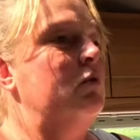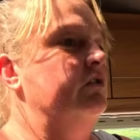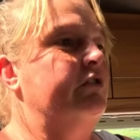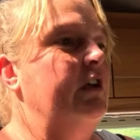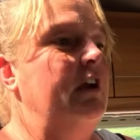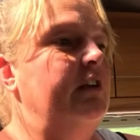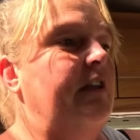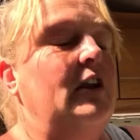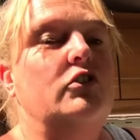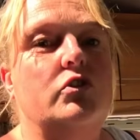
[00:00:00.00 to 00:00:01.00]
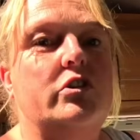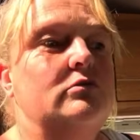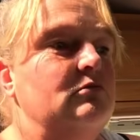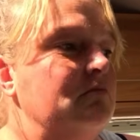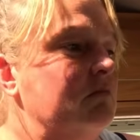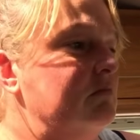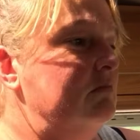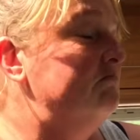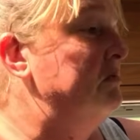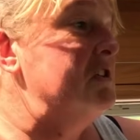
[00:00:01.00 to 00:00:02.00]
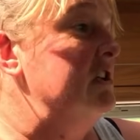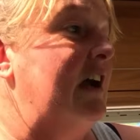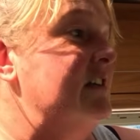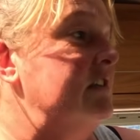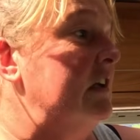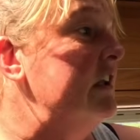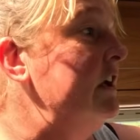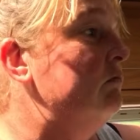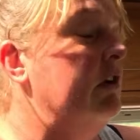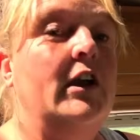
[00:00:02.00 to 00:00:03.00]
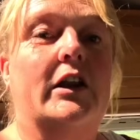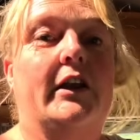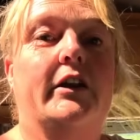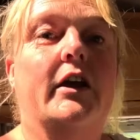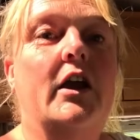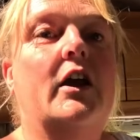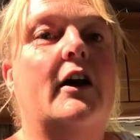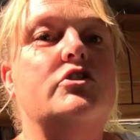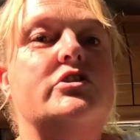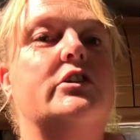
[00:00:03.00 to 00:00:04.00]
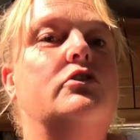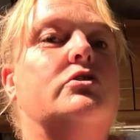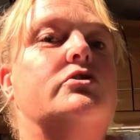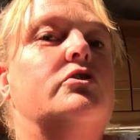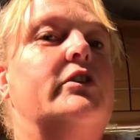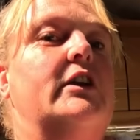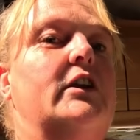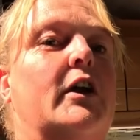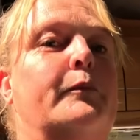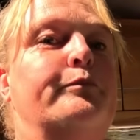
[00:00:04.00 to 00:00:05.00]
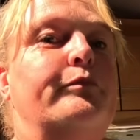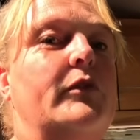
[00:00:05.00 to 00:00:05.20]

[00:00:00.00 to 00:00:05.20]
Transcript: ones, they look pretty nice and clean really, and I've just had a look at all the